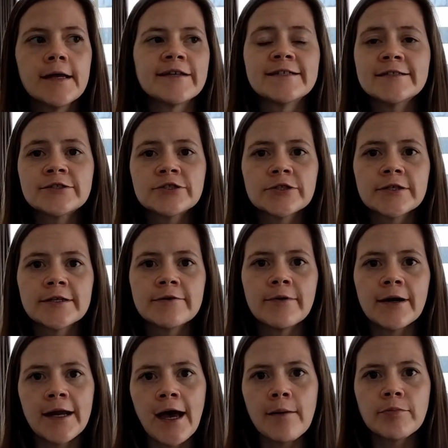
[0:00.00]
Essentially
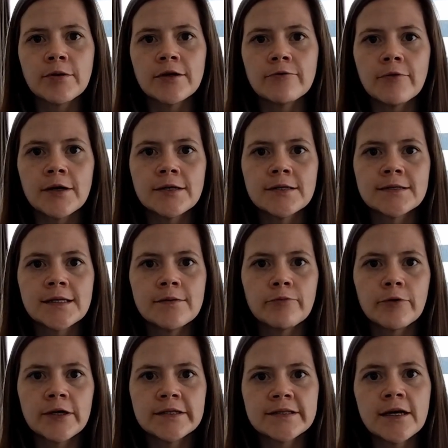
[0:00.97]
what happened was in
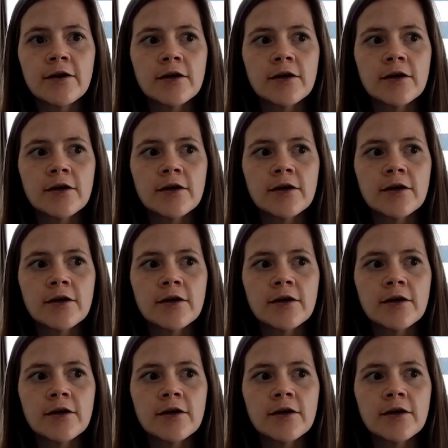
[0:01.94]
Buenos